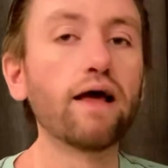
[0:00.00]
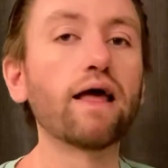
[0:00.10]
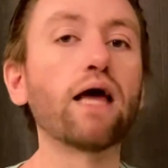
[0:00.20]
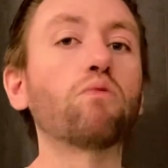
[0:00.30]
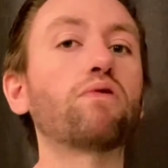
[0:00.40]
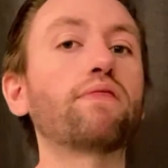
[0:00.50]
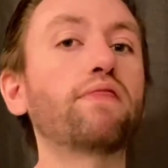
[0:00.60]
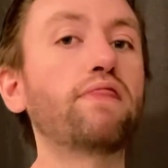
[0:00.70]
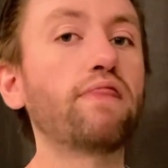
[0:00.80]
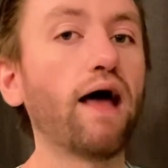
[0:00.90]
It will
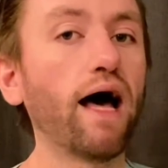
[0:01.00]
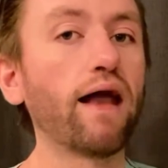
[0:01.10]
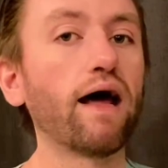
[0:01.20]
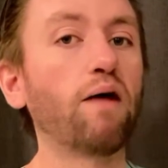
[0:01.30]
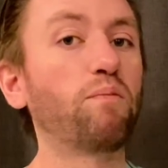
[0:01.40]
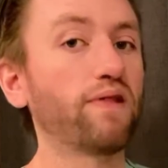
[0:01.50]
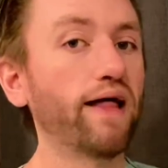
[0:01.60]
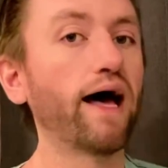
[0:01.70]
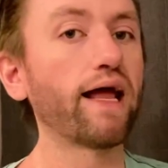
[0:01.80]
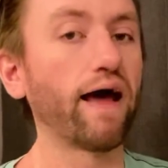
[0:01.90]
not
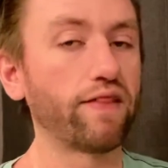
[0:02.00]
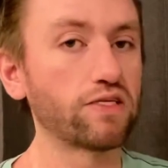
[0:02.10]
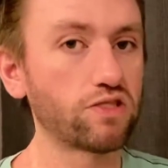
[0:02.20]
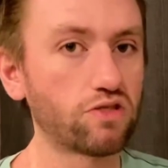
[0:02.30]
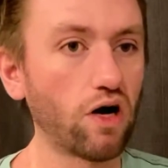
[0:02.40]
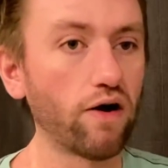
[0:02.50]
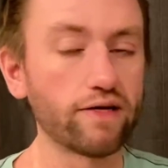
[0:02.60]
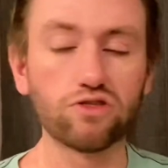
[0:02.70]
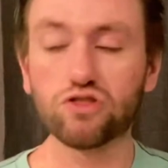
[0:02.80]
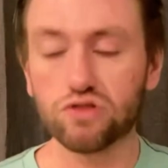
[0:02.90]
apply at the start,
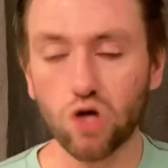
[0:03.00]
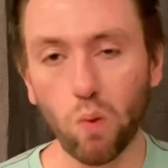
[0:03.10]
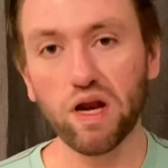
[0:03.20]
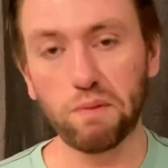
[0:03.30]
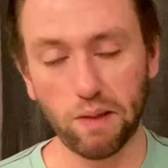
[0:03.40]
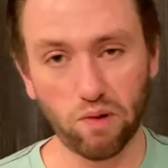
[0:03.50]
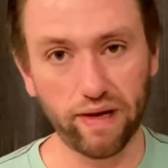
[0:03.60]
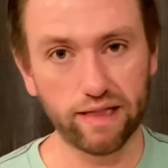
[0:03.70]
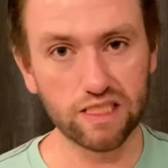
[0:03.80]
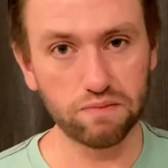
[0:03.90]
and so many people
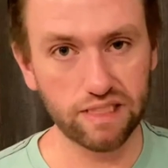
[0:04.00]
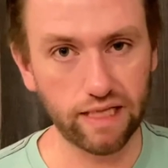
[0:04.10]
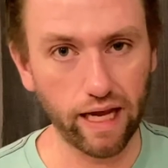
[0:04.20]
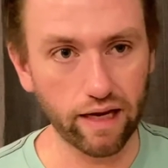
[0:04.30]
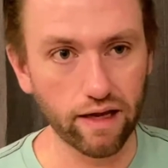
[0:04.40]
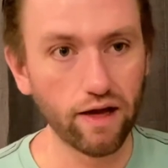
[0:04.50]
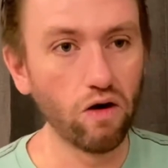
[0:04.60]
make this mistake.